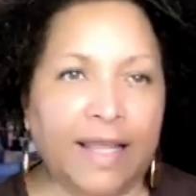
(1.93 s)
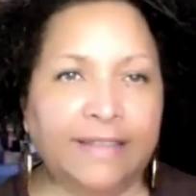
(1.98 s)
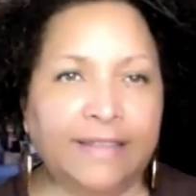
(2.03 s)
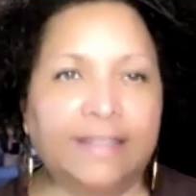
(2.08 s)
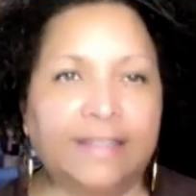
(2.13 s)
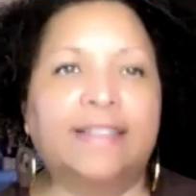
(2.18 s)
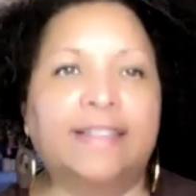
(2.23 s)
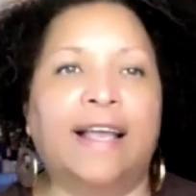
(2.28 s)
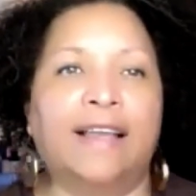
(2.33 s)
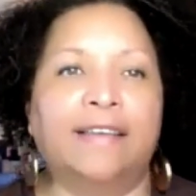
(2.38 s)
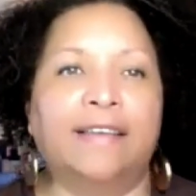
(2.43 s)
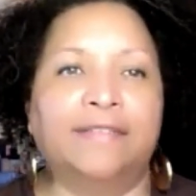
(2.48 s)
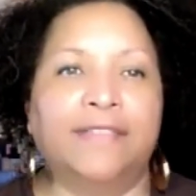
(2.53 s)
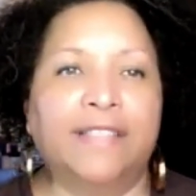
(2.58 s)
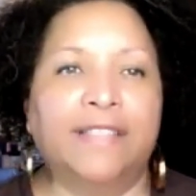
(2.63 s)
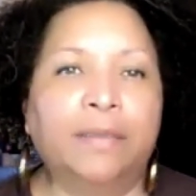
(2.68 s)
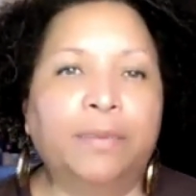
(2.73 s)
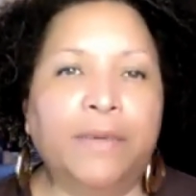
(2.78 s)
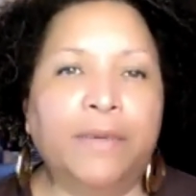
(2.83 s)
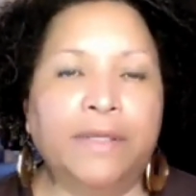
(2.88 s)
Let's
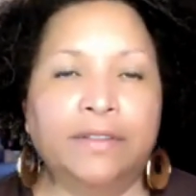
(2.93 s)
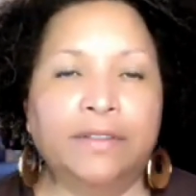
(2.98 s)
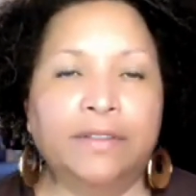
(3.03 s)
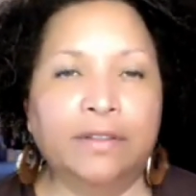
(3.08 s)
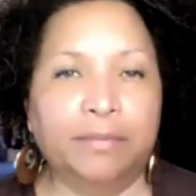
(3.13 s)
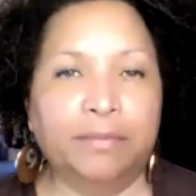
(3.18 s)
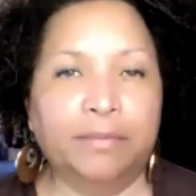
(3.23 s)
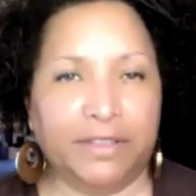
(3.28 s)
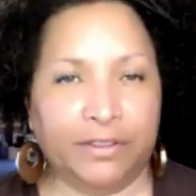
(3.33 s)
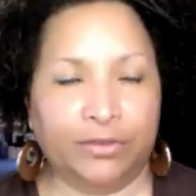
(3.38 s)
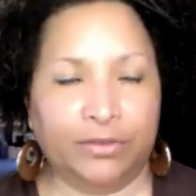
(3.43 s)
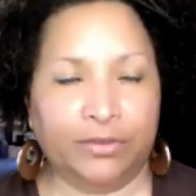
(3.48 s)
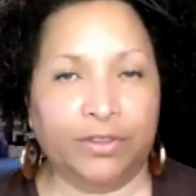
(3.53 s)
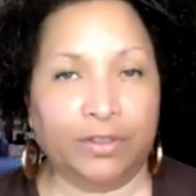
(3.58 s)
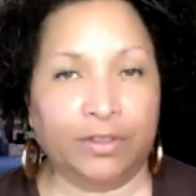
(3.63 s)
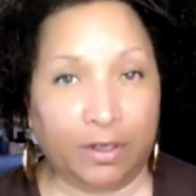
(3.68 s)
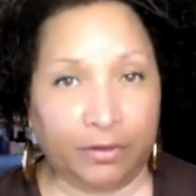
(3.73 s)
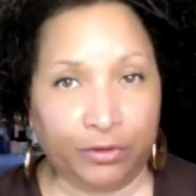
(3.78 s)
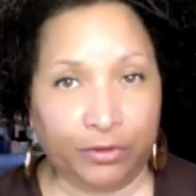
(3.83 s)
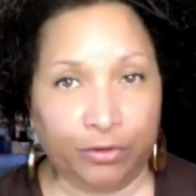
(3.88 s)
dive deep into the
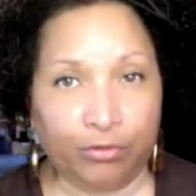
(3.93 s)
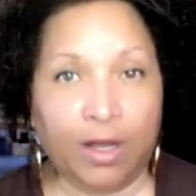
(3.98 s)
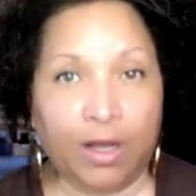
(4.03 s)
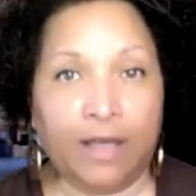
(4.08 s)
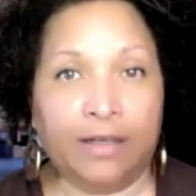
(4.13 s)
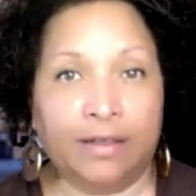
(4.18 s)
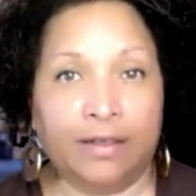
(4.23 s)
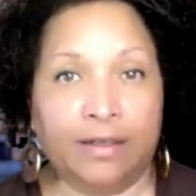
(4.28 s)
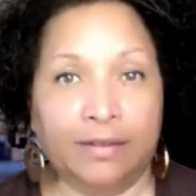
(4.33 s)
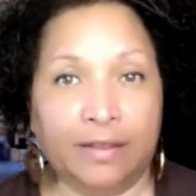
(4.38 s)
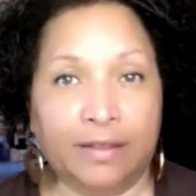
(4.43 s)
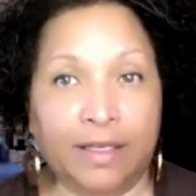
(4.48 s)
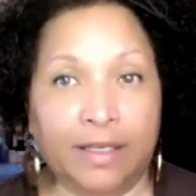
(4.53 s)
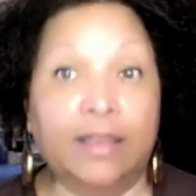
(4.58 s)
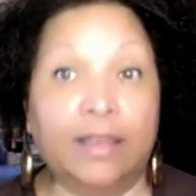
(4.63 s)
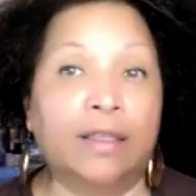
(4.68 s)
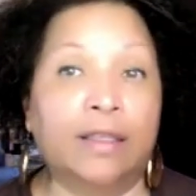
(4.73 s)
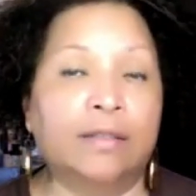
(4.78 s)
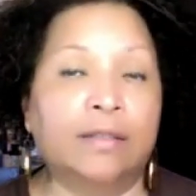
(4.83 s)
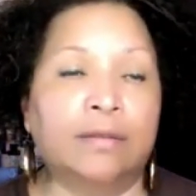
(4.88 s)
mysteries of Uranus
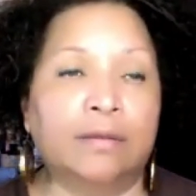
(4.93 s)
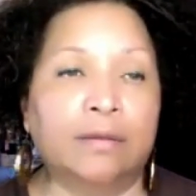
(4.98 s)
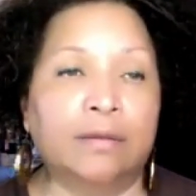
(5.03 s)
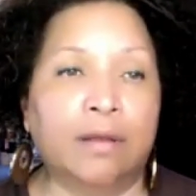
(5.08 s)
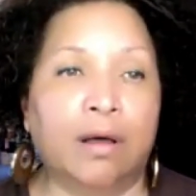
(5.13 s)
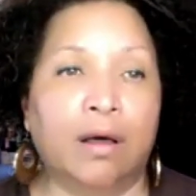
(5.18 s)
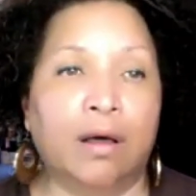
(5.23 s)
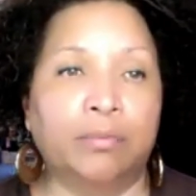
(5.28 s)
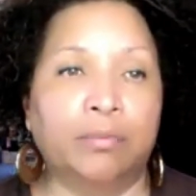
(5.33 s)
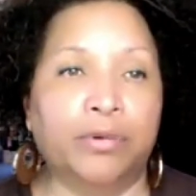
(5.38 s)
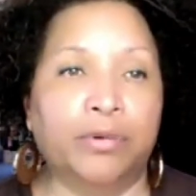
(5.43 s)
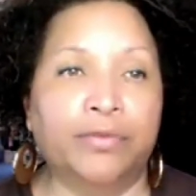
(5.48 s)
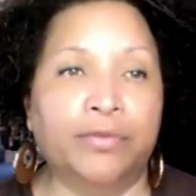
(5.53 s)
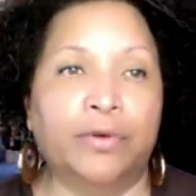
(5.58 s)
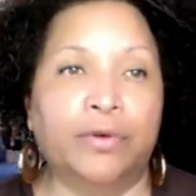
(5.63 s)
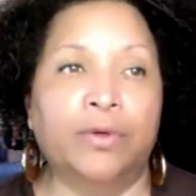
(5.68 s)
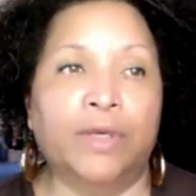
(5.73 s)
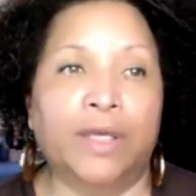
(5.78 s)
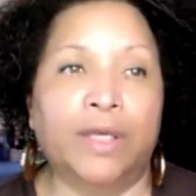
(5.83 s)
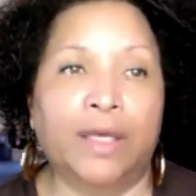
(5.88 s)
in this
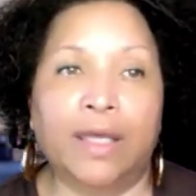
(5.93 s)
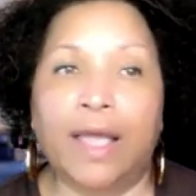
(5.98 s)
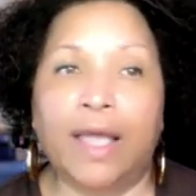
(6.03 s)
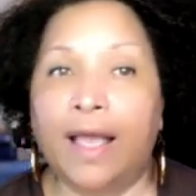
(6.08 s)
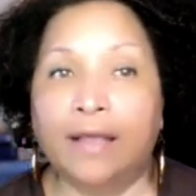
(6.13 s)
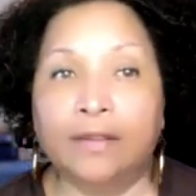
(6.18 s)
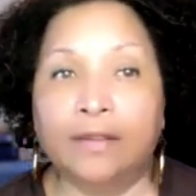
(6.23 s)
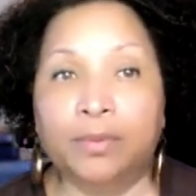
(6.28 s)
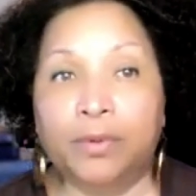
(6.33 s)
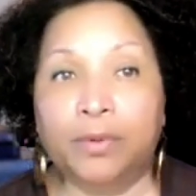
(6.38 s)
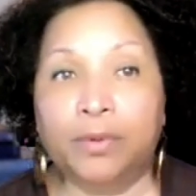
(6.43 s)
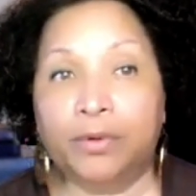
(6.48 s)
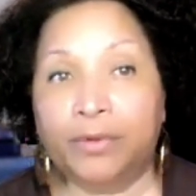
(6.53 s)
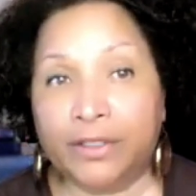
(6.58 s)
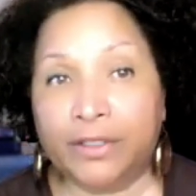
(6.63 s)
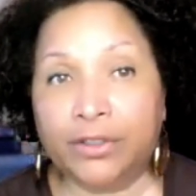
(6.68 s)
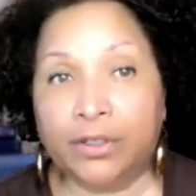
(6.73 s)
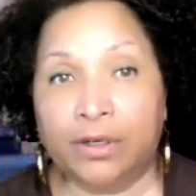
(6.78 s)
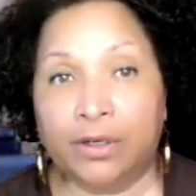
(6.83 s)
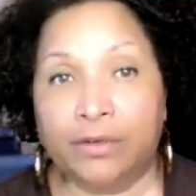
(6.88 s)
thought-provoking
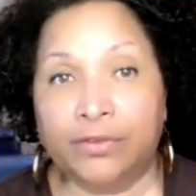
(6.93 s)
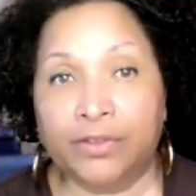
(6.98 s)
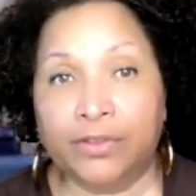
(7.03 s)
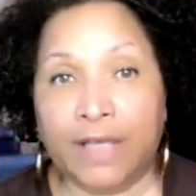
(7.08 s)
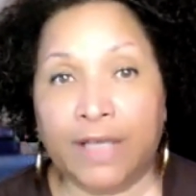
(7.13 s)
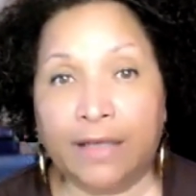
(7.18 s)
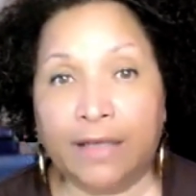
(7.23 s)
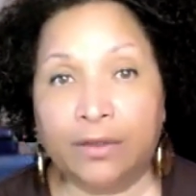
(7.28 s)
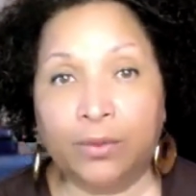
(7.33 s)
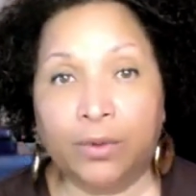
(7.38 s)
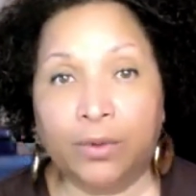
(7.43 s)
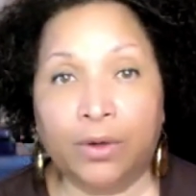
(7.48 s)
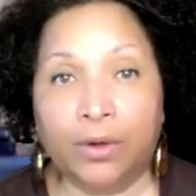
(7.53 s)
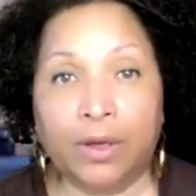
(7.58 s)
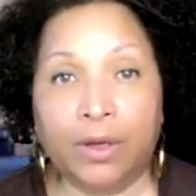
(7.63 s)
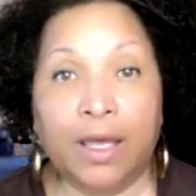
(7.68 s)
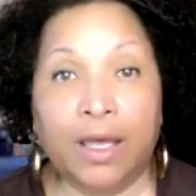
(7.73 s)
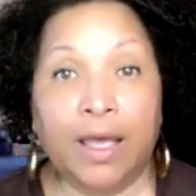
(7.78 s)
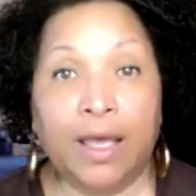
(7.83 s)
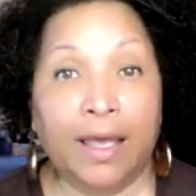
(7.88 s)
exploration of shadow
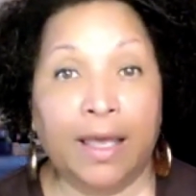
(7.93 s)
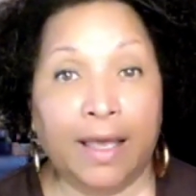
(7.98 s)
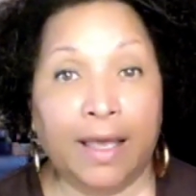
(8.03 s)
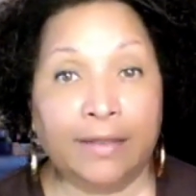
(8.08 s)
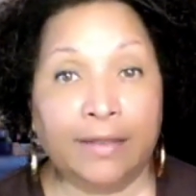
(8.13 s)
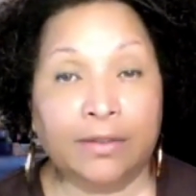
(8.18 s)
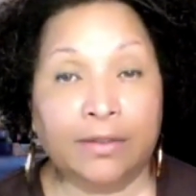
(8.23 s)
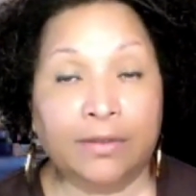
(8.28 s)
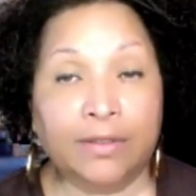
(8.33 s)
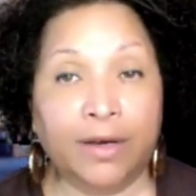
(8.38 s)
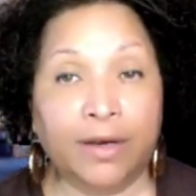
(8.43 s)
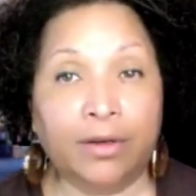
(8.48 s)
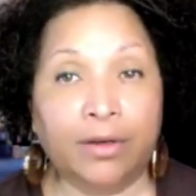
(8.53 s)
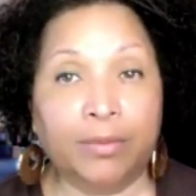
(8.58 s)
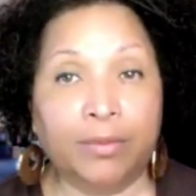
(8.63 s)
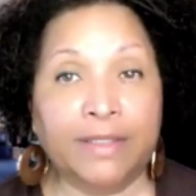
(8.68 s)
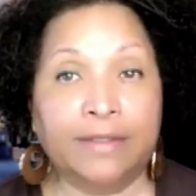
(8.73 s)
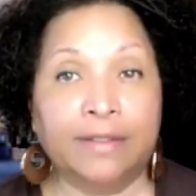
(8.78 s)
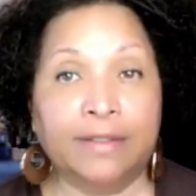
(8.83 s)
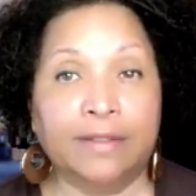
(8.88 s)
work,
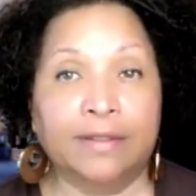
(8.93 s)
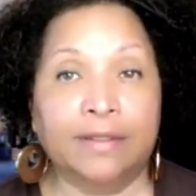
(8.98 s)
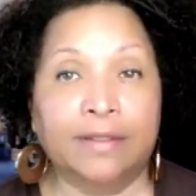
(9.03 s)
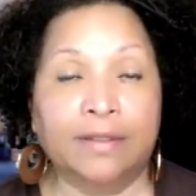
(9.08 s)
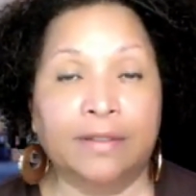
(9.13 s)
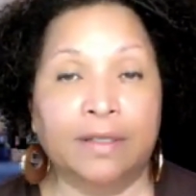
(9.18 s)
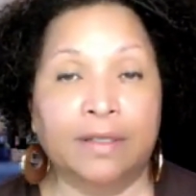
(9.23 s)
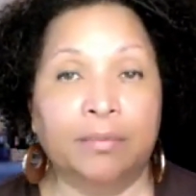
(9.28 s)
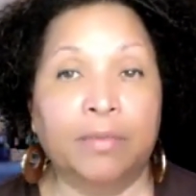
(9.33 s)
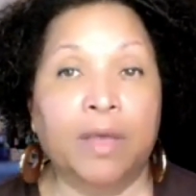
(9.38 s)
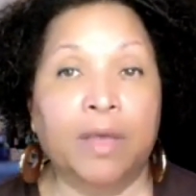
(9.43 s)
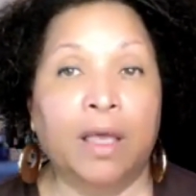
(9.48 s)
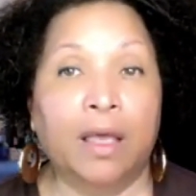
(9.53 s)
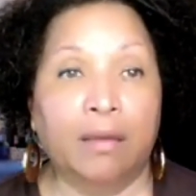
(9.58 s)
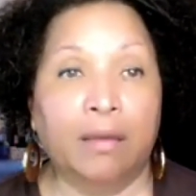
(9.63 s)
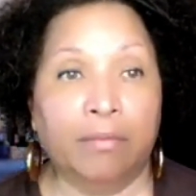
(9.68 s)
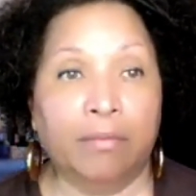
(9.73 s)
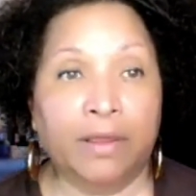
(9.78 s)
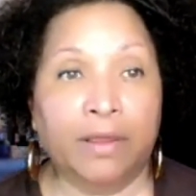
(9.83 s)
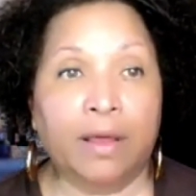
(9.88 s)
esoteric mysticism,
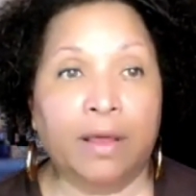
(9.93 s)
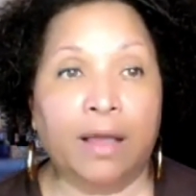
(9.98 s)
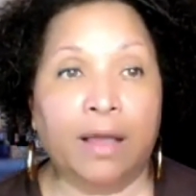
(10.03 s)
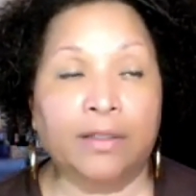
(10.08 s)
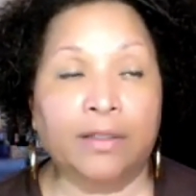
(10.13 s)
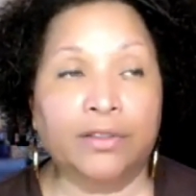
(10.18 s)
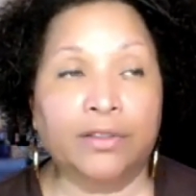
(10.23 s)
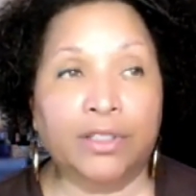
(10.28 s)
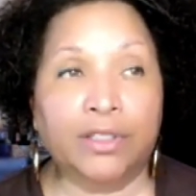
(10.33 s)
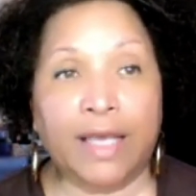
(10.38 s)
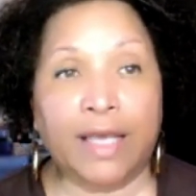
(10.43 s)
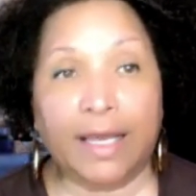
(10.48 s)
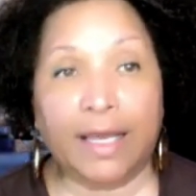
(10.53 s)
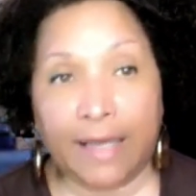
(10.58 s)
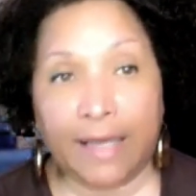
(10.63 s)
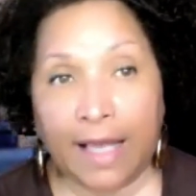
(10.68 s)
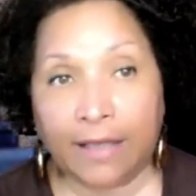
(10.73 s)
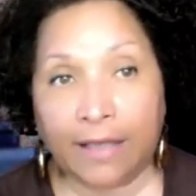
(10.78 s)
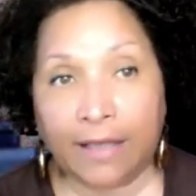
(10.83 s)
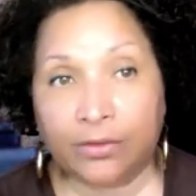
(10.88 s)
mythology, and
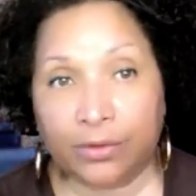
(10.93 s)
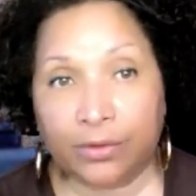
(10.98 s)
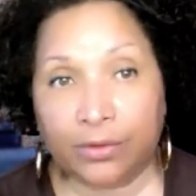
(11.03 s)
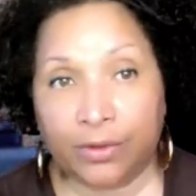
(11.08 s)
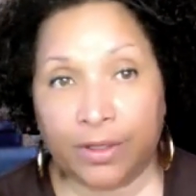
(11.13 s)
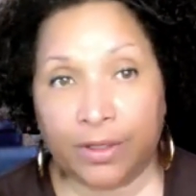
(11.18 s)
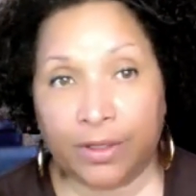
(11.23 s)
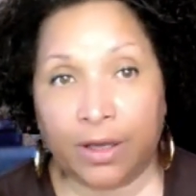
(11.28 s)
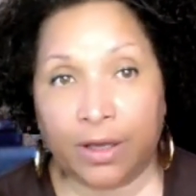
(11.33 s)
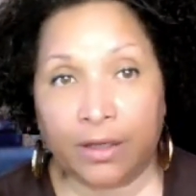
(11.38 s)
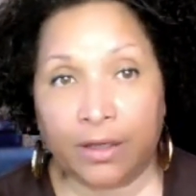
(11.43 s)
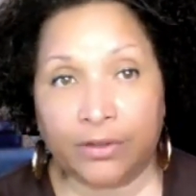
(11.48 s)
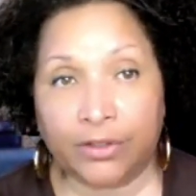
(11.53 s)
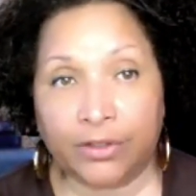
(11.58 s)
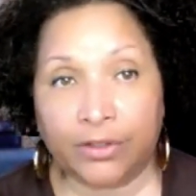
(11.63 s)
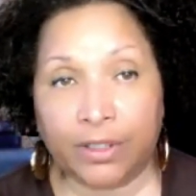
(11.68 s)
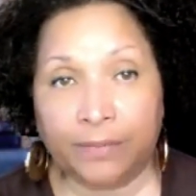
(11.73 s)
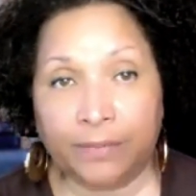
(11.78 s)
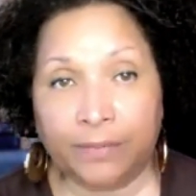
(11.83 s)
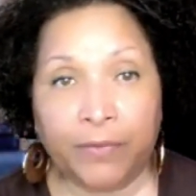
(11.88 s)

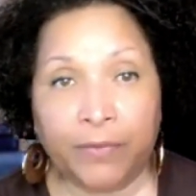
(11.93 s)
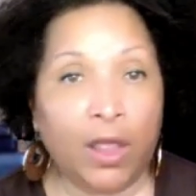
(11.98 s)
astrotheology.